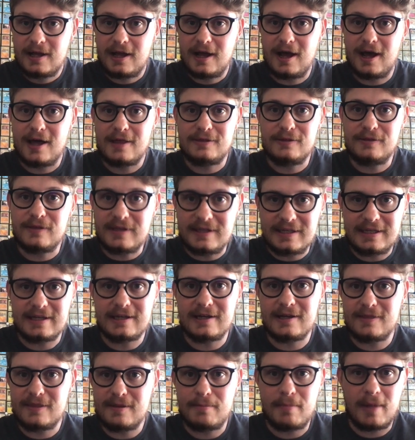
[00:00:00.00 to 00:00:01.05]
uh, the
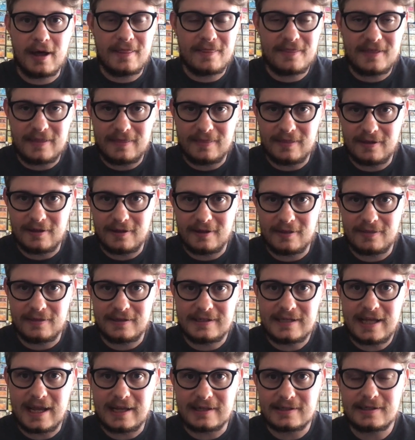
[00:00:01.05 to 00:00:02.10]
year, the month, and the, the
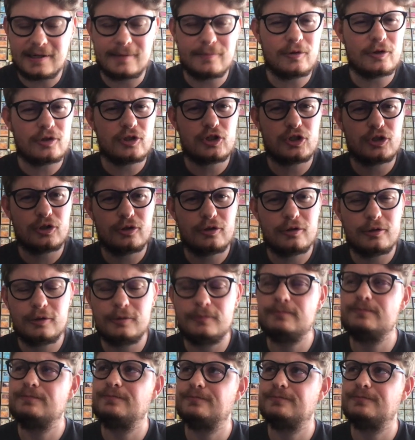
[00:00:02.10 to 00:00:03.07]
date. And I'm not sure.